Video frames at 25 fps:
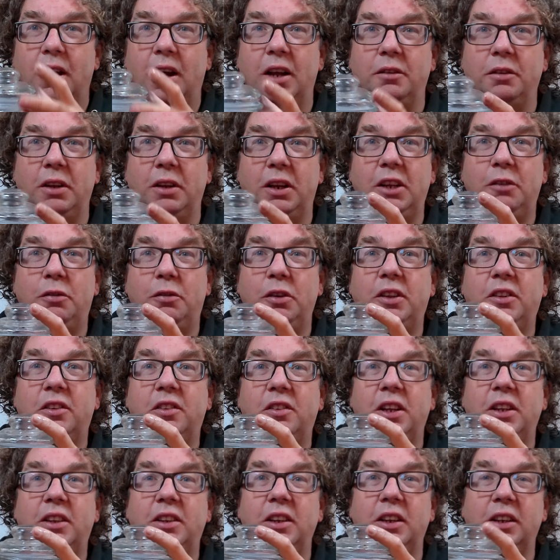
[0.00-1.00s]
and we leave it
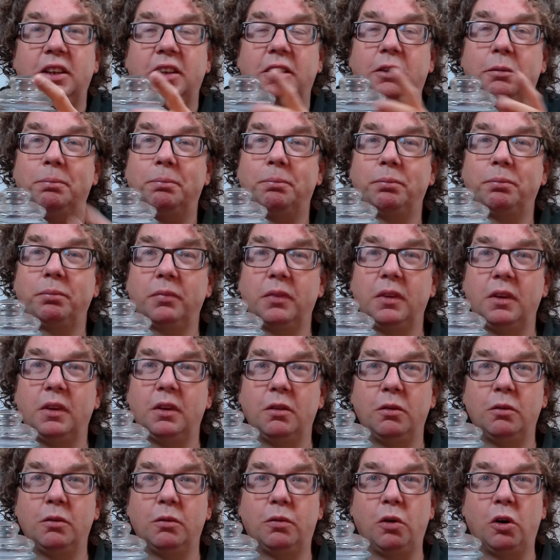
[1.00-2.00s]
sitting
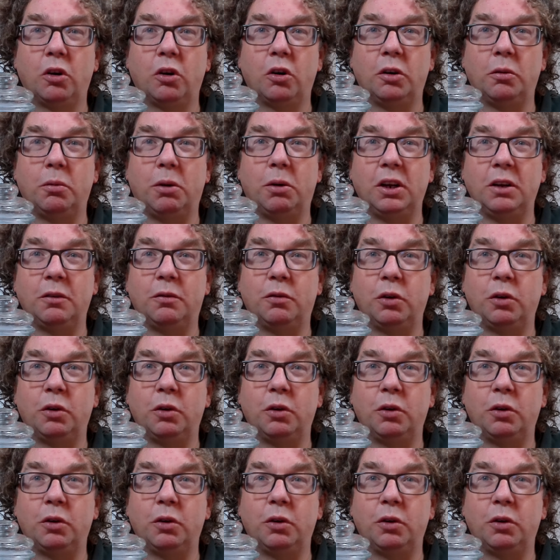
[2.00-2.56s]
for a while,